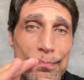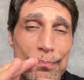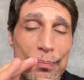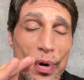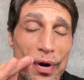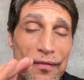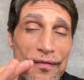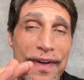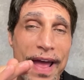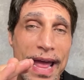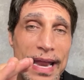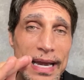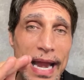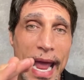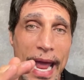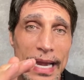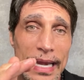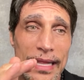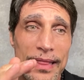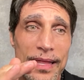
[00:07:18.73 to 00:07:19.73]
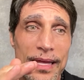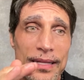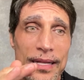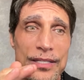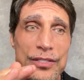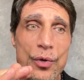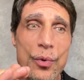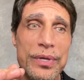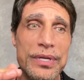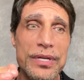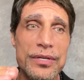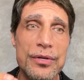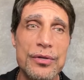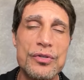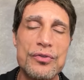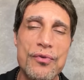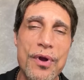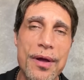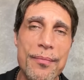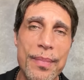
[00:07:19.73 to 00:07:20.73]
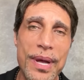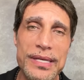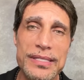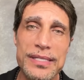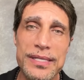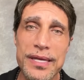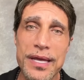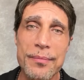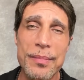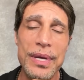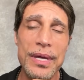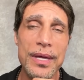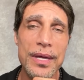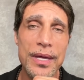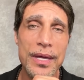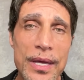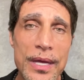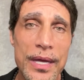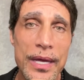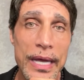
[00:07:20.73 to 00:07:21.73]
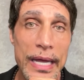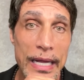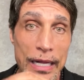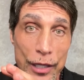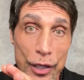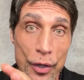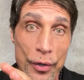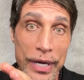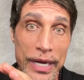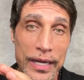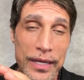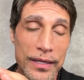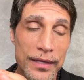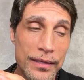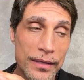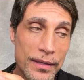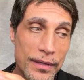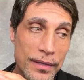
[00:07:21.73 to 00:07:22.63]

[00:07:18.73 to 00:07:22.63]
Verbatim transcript: prevent anything that's going to disrupt my sleep, including